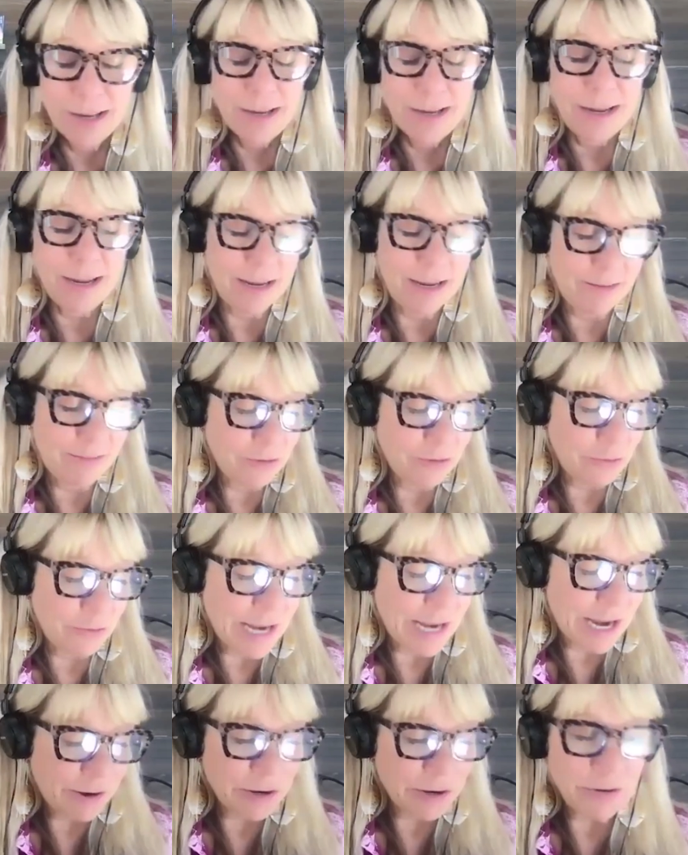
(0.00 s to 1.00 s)
And so
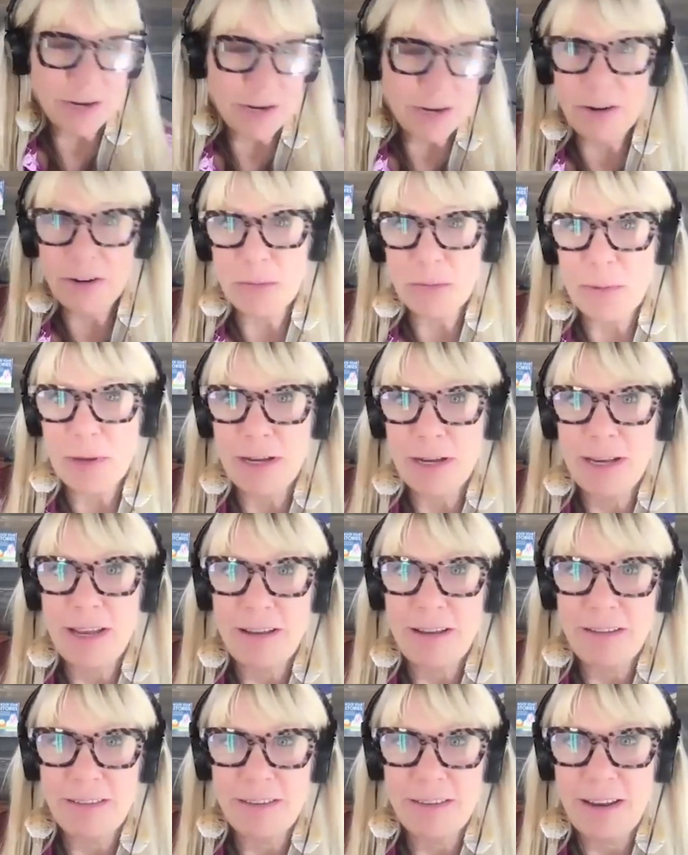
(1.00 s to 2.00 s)
now you're here at the
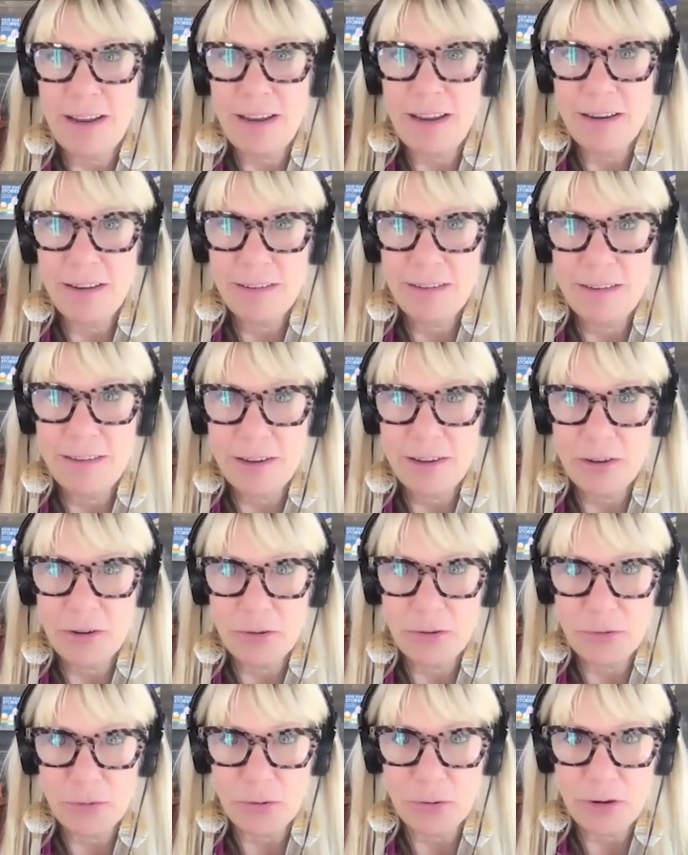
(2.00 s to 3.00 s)
podcast today to tell your
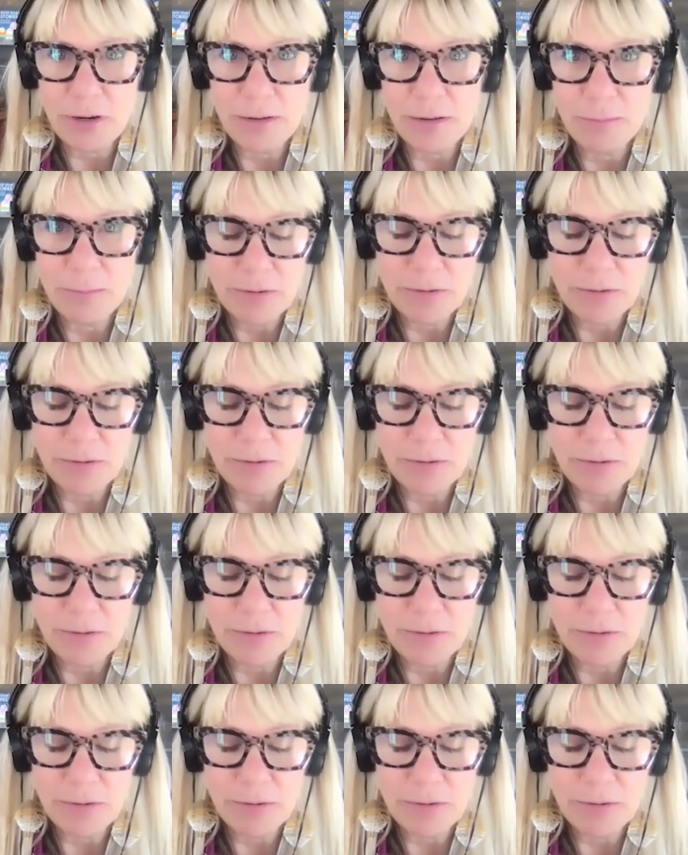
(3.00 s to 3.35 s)
story.